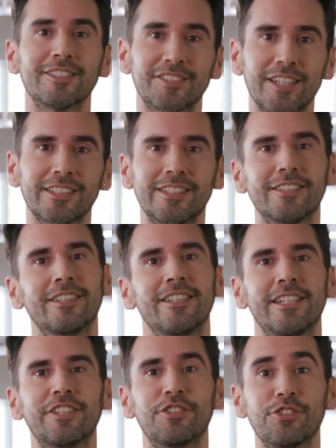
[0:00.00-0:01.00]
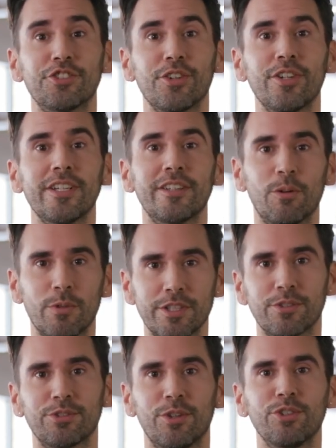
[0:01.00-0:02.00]
Second, it's ensuring that when
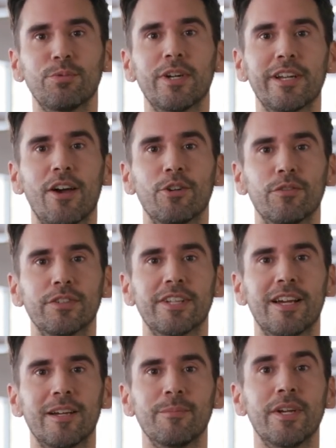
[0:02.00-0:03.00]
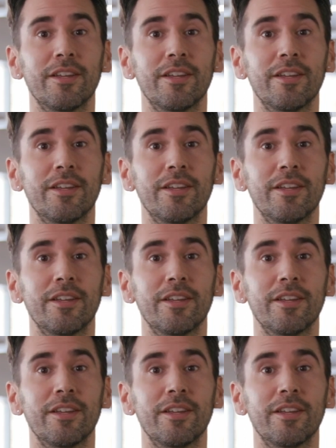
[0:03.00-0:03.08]
your soles wear down over time,